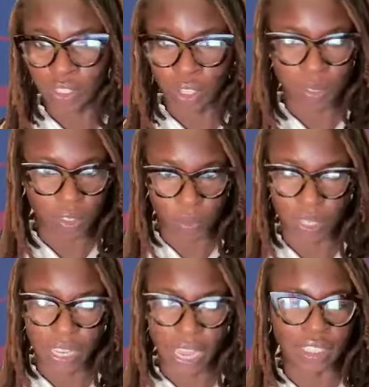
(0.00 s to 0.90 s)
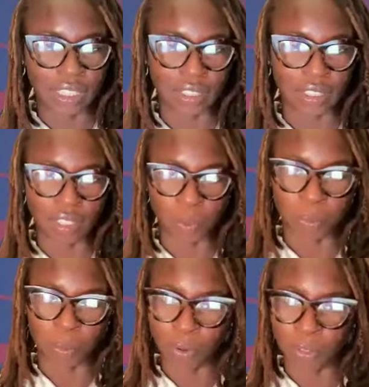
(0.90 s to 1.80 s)
You guys always know where to catch us. This
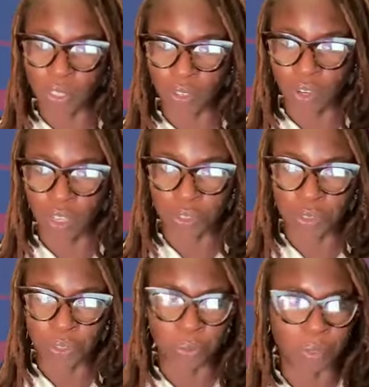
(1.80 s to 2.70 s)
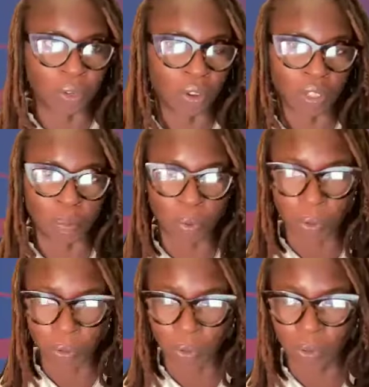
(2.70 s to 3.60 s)
will be posted on our YouTube and on the
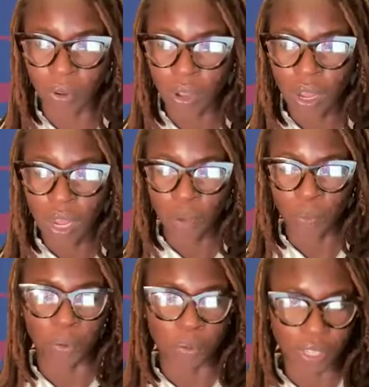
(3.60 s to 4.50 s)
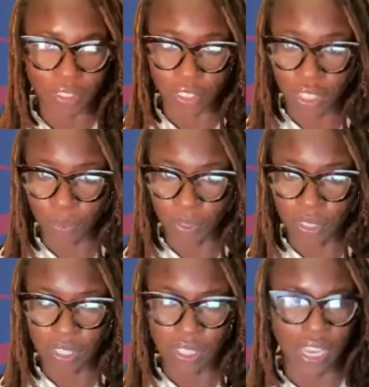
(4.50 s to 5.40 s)
portal. We hope you guys are getting through
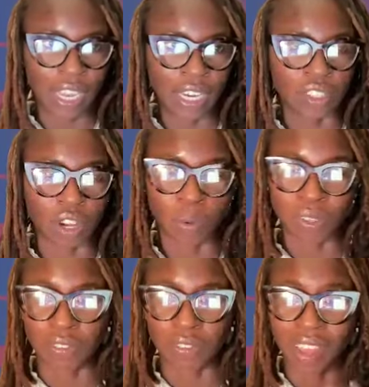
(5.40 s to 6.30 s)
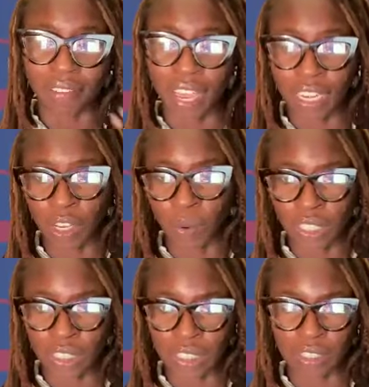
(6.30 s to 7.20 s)
the CTA. And as always, if you have any
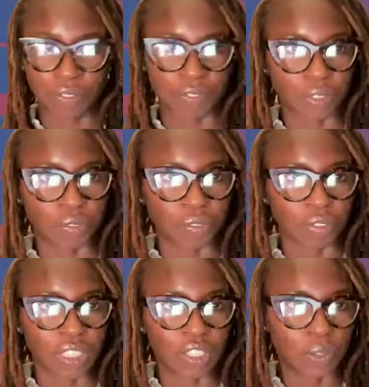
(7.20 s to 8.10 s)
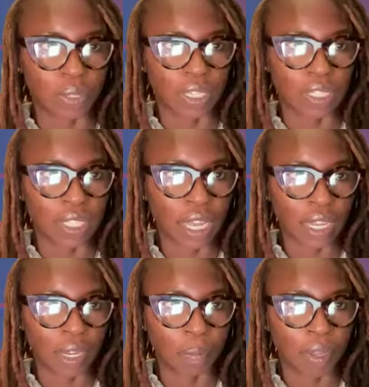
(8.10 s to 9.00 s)
questions, feel free to hit us
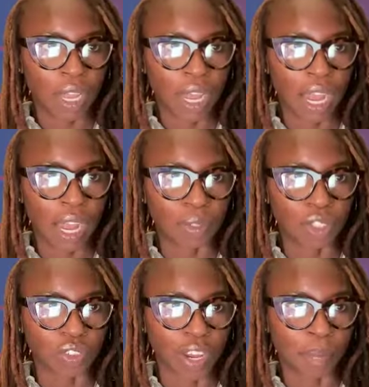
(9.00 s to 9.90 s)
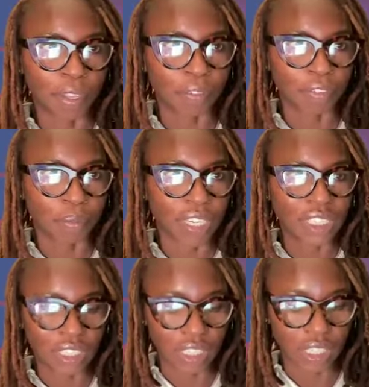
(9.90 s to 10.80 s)
up. I will drop
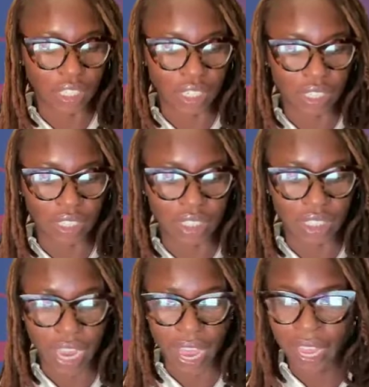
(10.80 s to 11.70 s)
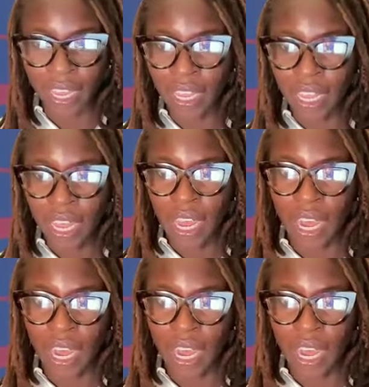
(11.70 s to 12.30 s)
information here in the chat.